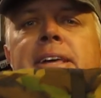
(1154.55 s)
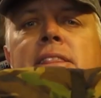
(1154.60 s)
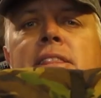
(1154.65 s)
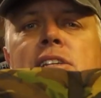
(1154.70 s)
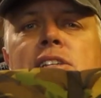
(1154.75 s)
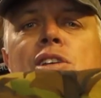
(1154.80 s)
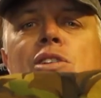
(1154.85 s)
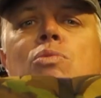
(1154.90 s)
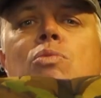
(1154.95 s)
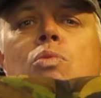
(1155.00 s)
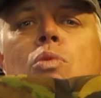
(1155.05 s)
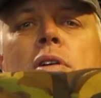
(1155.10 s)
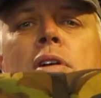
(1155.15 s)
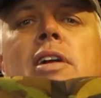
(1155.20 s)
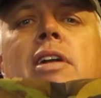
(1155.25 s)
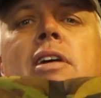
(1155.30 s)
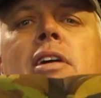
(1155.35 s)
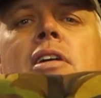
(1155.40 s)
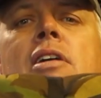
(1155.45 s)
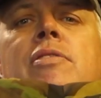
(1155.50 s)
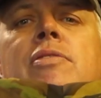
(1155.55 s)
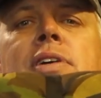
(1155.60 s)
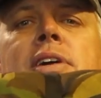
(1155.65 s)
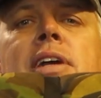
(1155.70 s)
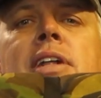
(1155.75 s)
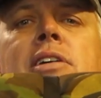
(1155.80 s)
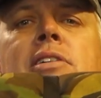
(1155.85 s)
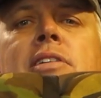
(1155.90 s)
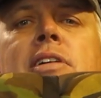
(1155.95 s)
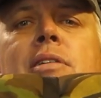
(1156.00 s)
this is one and a half
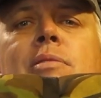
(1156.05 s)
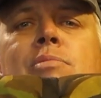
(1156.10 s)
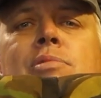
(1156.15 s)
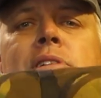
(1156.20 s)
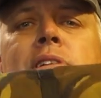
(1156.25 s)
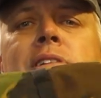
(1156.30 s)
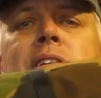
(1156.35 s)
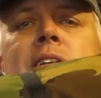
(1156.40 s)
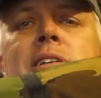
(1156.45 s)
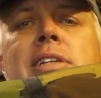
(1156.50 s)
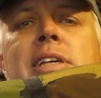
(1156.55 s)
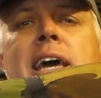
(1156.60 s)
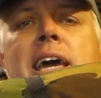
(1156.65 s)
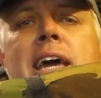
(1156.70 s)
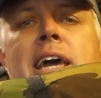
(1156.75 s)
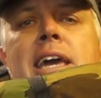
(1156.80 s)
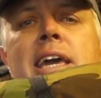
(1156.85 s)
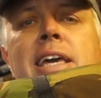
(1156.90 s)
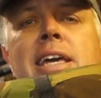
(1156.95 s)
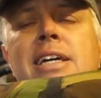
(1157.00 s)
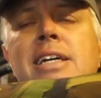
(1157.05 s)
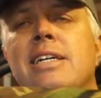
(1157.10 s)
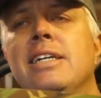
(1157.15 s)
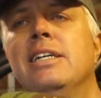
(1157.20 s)
kilograms this is a